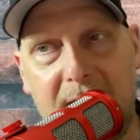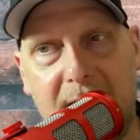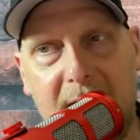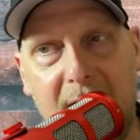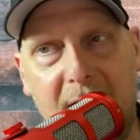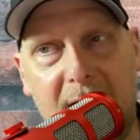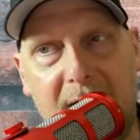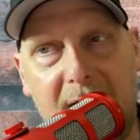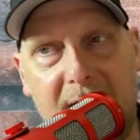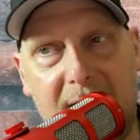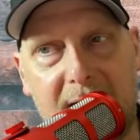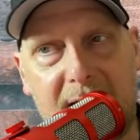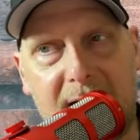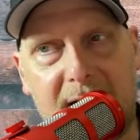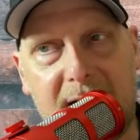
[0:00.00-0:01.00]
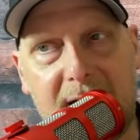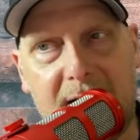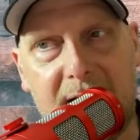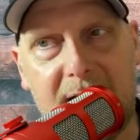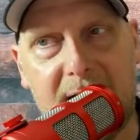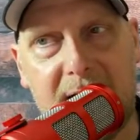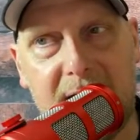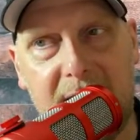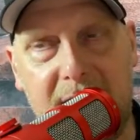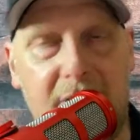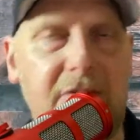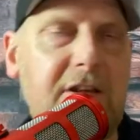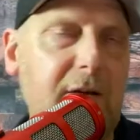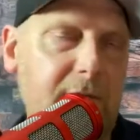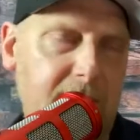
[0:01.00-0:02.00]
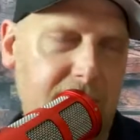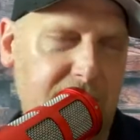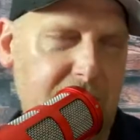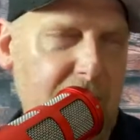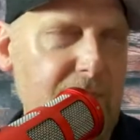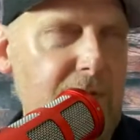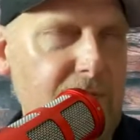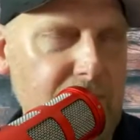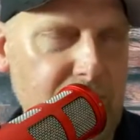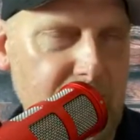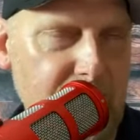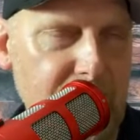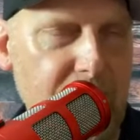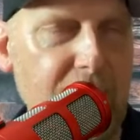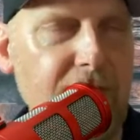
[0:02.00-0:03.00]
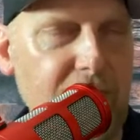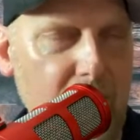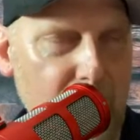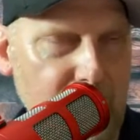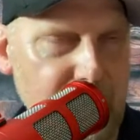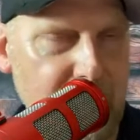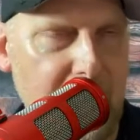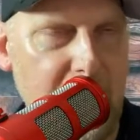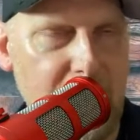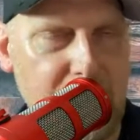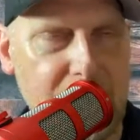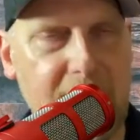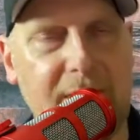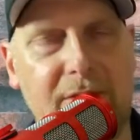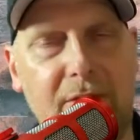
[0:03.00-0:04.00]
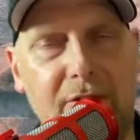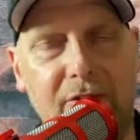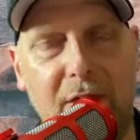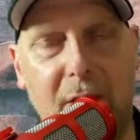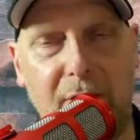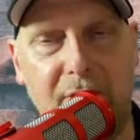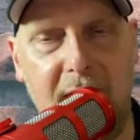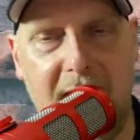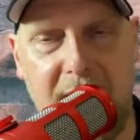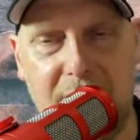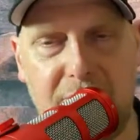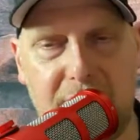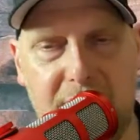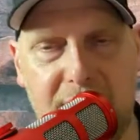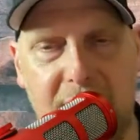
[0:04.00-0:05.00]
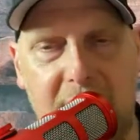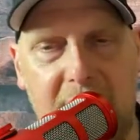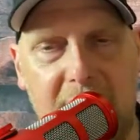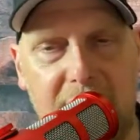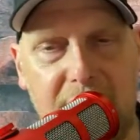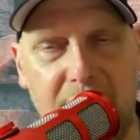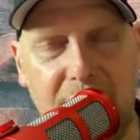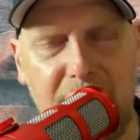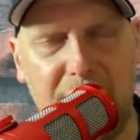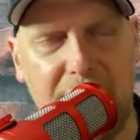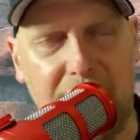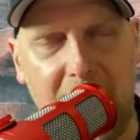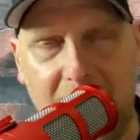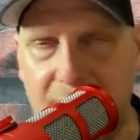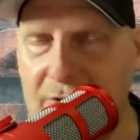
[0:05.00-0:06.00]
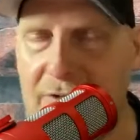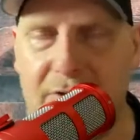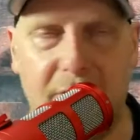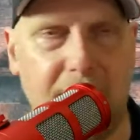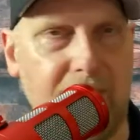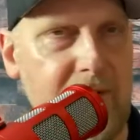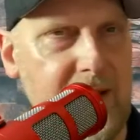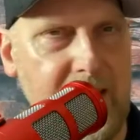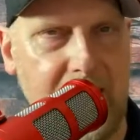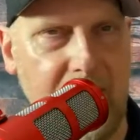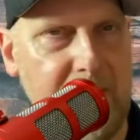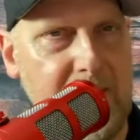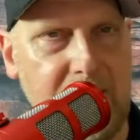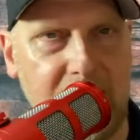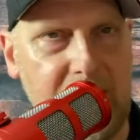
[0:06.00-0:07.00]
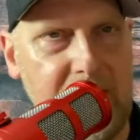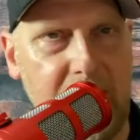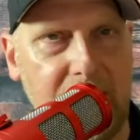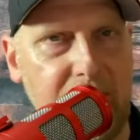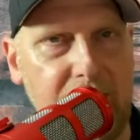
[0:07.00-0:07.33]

I suffer from the self-loathing, the self-hatred to such a degree. I mean, you know,